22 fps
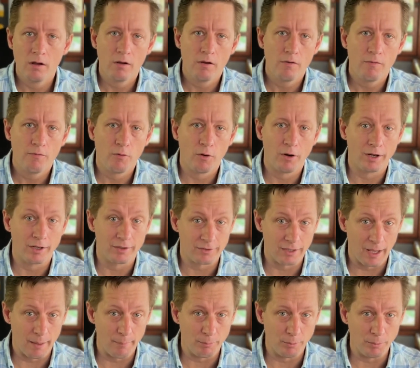For
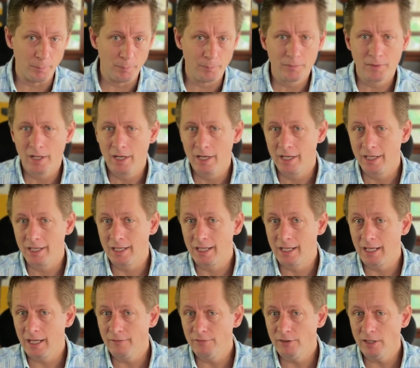example,
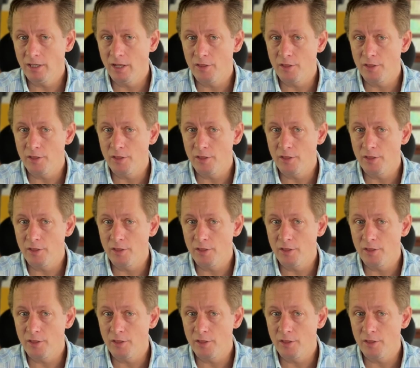given